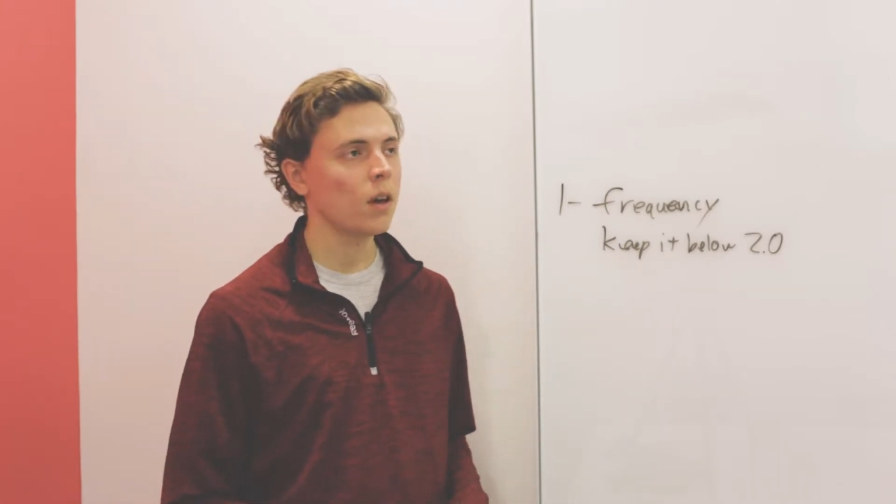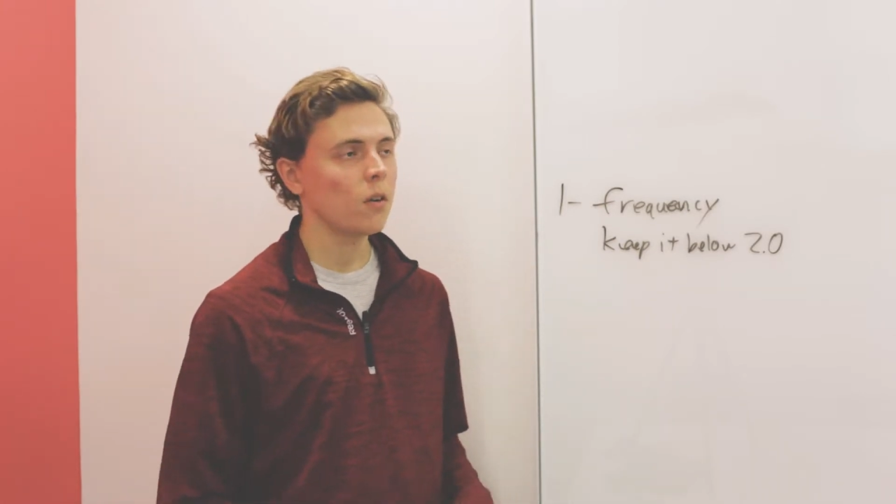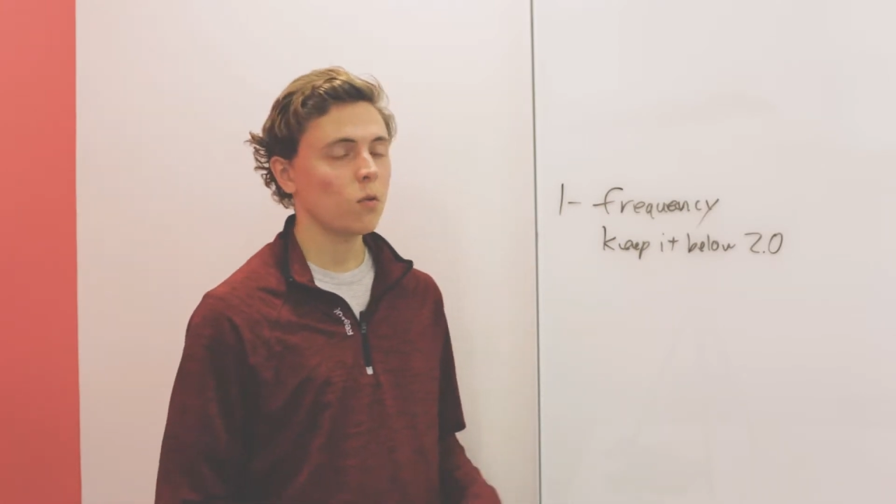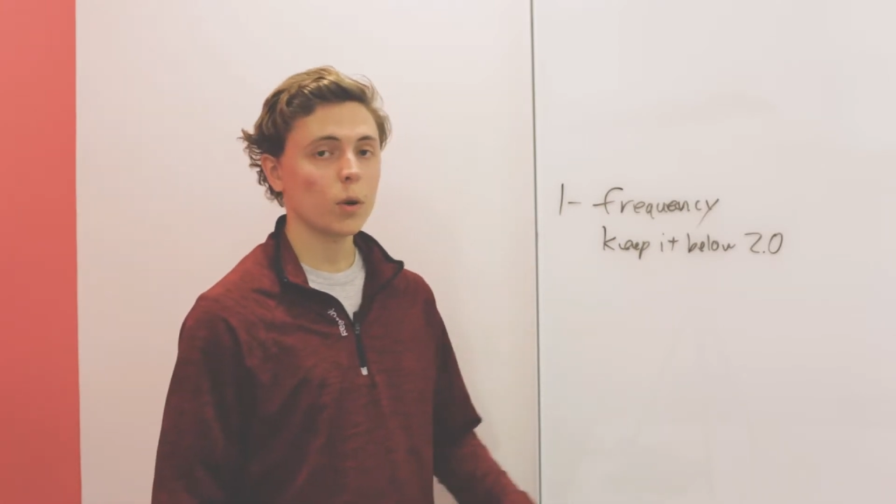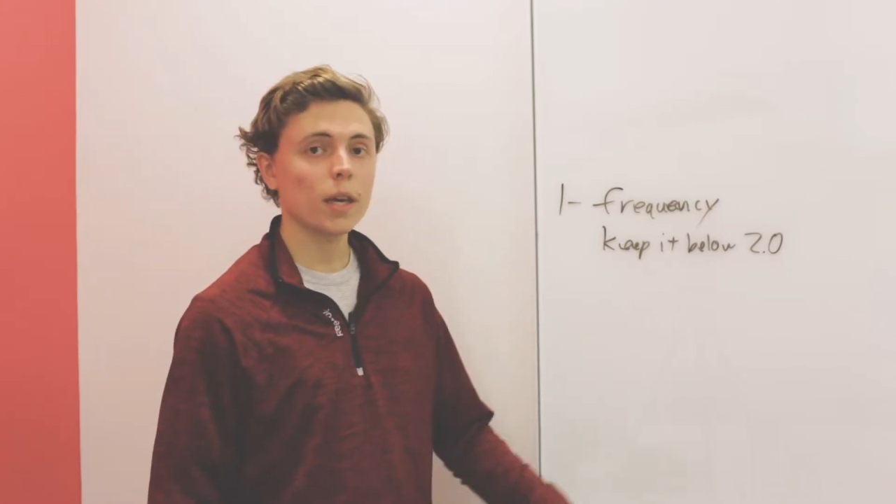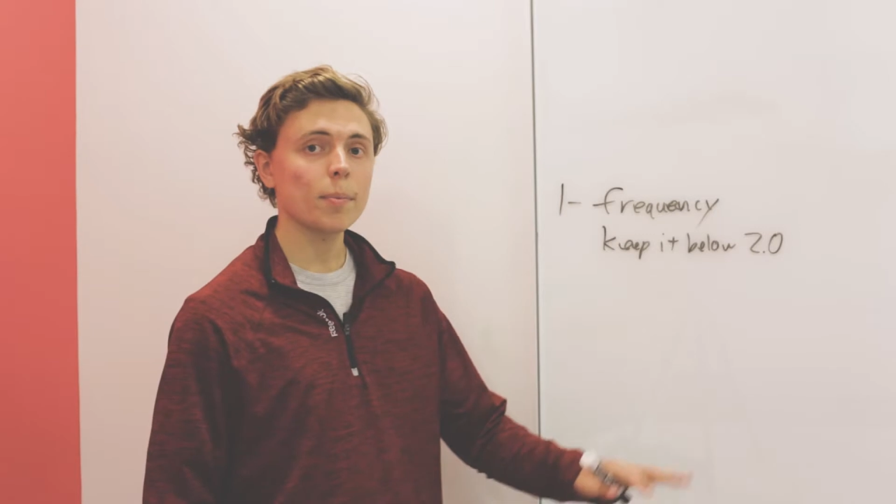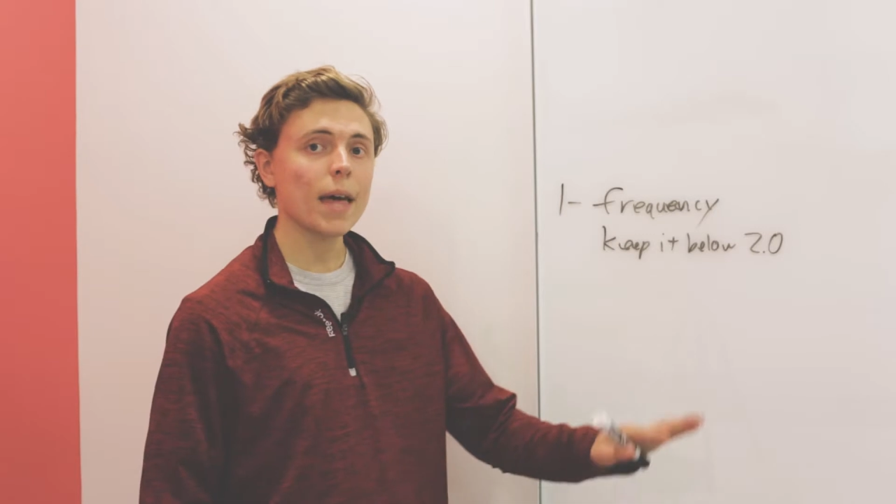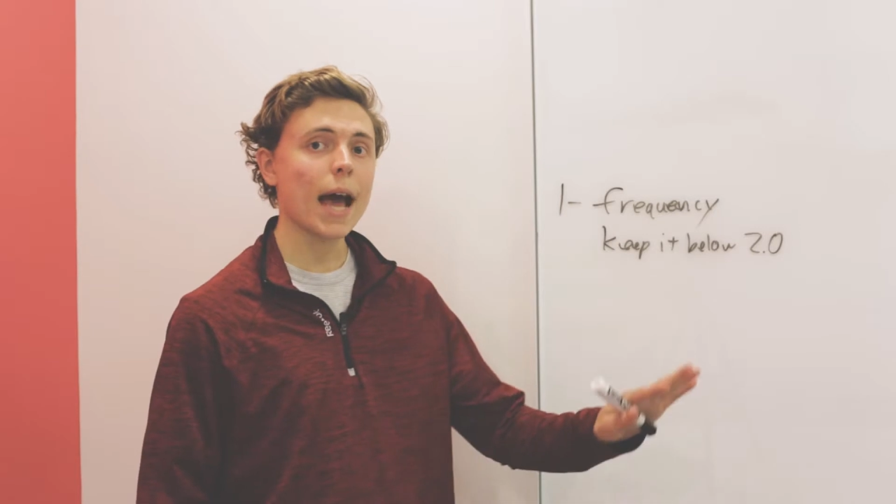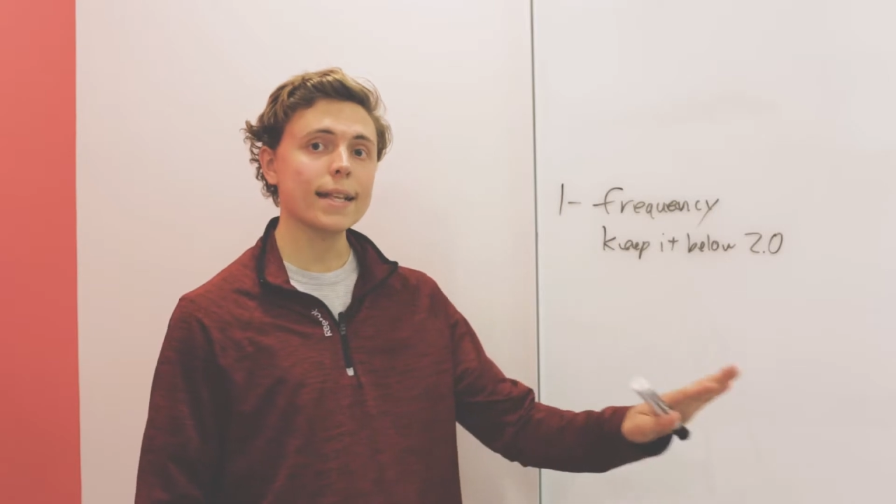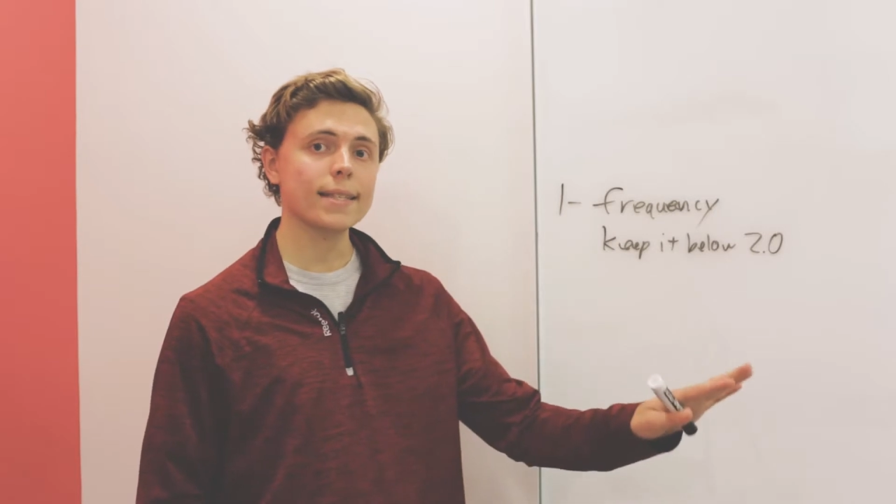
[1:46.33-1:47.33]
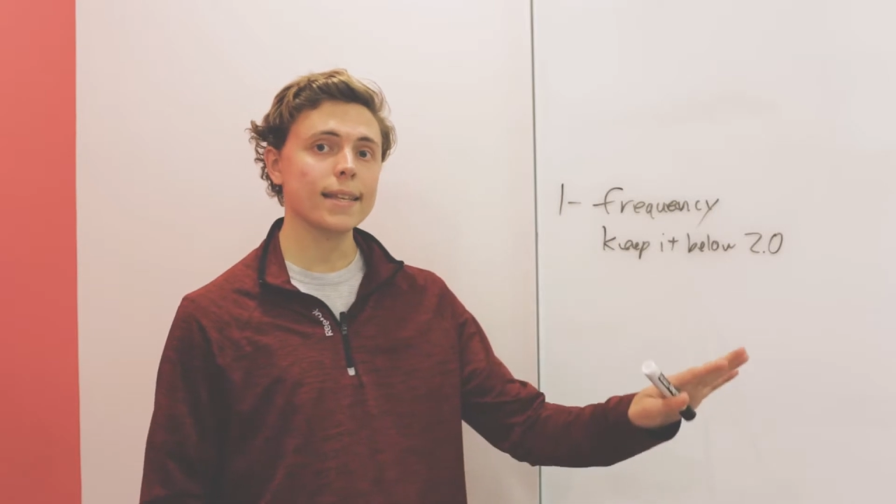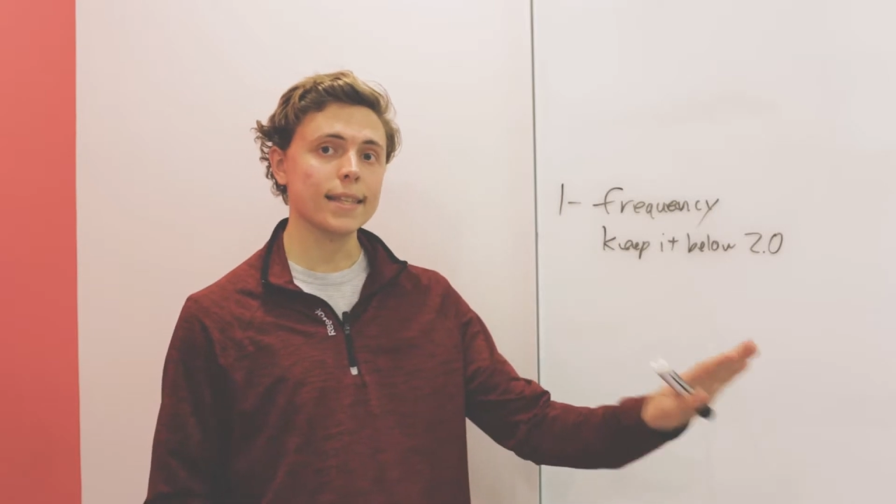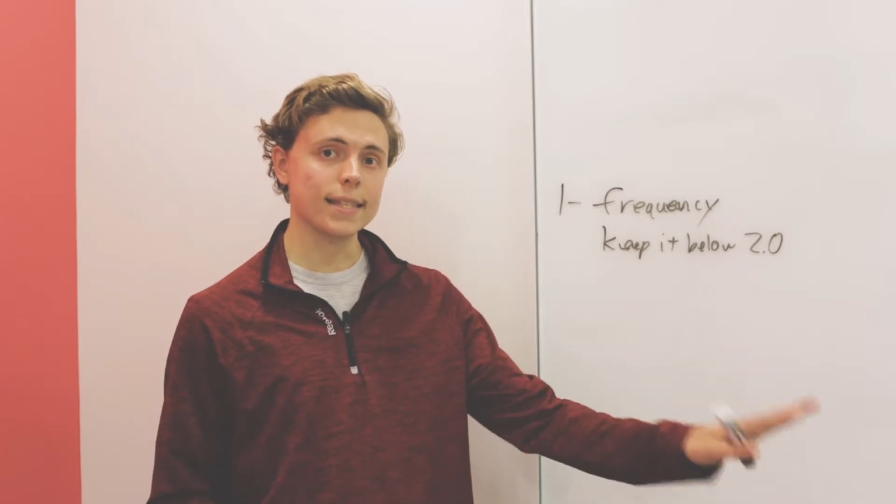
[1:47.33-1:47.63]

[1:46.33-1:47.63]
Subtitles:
if I want to keep the ad set the